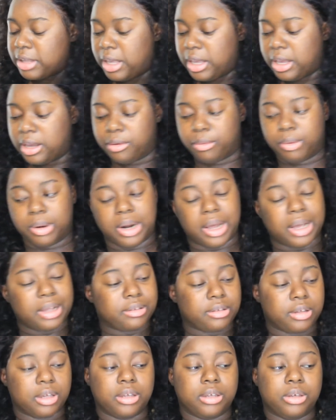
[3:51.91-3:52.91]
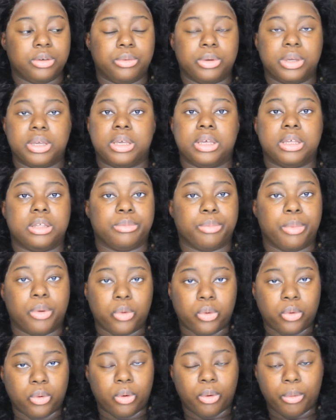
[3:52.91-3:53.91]
and when I tell you it is
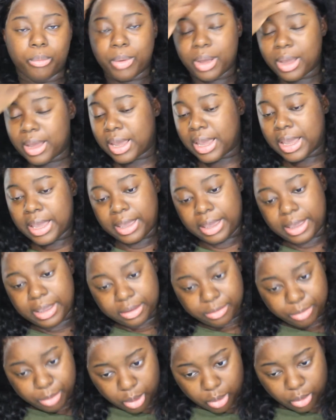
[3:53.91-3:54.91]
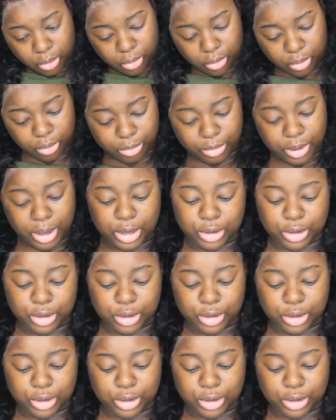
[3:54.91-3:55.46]
bomb, it is bomb.